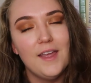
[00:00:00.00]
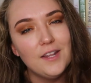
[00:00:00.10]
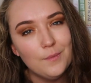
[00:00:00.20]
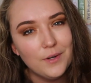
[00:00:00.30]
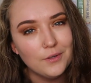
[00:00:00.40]

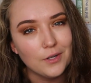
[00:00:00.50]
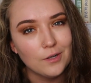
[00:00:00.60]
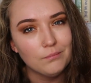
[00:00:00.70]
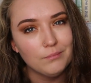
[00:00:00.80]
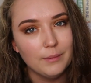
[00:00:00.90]
in the middle
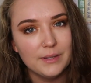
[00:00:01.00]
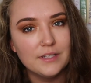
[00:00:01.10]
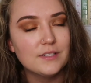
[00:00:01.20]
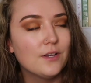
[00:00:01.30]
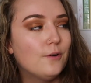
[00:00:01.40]
here,
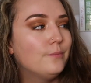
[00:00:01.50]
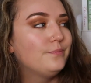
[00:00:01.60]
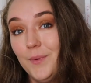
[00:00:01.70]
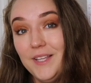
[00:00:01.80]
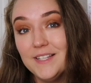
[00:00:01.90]
maybe. So
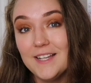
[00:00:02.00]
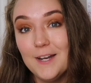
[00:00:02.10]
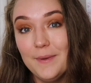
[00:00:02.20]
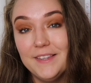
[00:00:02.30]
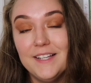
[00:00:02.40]
really
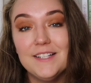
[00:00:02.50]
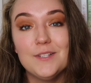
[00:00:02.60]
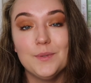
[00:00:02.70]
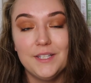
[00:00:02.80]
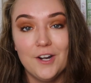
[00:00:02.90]
excited about
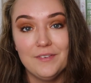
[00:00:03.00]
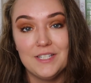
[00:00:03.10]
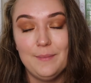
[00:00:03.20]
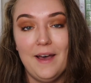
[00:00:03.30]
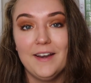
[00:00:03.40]
this, really
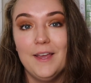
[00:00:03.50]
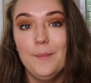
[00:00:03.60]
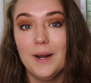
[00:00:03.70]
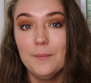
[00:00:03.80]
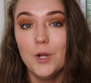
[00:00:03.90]
nervous about
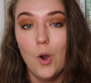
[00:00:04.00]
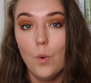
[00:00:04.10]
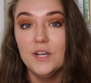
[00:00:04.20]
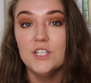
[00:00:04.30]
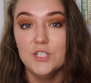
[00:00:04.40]
it, but I'm
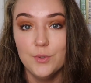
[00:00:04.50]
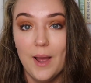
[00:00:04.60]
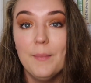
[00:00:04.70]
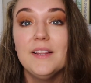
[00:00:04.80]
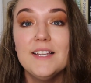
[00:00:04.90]
going to do
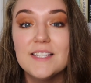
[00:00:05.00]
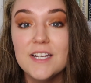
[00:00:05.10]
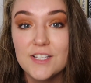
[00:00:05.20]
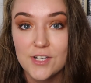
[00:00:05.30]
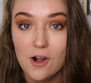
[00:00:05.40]
it. I'm at least
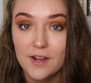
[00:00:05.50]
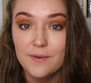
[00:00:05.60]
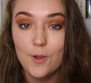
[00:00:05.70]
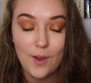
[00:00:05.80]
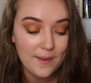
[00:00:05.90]
gonna start
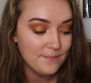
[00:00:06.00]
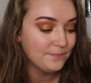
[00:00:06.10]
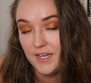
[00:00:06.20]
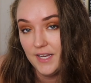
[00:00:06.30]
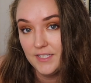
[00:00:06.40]
it, okay?
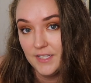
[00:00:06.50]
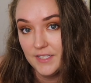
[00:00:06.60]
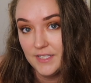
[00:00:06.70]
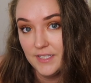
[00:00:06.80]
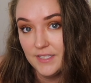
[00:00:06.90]
Next on
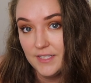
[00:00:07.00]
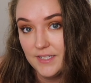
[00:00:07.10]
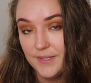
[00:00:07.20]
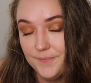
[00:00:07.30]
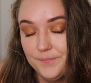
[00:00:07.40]
this
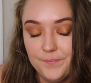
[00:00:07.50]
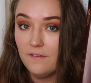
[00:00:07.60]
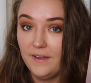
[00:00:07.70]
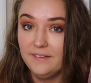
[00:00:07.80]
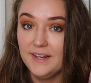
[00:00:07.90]
list,
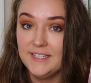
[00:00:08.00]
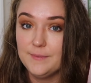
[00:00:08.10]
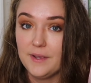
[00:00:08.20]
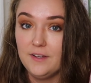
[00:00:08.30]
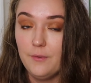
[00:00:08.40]
Our Violin
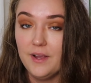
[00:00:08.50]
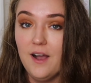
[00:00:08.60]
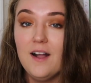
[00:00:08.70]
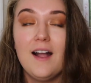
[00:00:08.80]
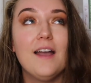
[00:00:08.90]
Ends by
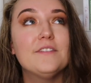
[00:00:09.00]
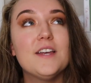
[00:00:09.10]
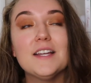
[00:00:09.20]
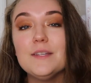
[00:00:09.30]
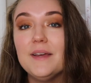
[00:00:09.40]
Gong. I've
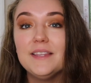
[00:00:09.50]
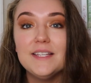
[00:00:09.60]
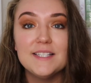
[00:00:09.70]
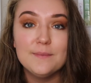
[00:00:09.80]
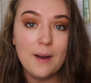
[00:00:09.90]
talked about
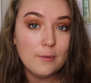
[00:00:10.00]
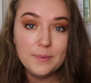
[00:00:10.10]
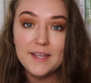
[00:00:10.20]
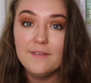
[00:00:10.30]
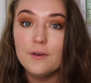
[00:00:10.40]
this in
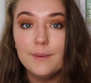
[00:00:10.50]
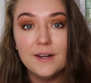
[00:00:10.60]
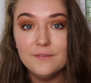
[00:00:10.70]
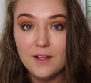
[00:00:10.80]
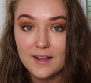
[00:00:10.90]
probably every
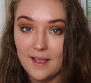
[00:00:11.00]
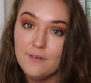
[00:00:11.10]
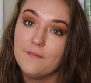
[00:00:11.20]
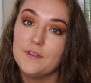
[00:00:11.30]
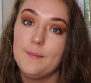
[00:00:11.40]
reading vlog
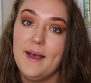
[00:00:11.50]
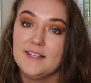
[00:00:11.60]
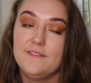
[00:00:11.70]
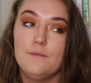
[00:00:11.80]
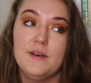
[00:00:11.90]
ever for the
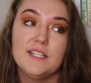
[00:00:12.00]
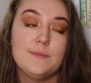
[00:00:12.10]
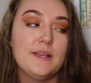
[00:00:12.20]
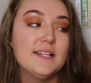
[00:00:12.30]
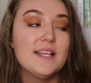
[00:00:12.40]
past few months
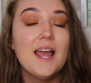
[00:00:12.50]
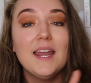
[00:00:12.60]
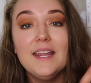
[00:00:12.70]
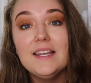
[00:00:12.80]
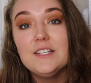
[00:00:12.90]
because
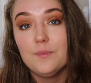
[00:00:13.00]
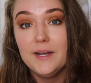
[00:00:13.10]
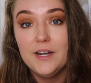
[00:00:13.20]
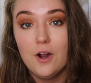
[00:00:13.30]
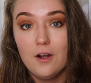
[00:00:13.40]
I need to
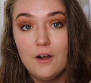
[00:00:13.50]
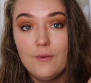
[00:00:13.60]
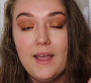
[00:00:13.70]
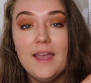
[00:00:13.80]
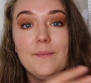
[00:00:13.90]
read her,
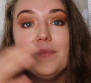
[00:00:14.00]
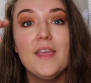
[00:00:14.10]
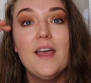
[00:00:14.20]
okay?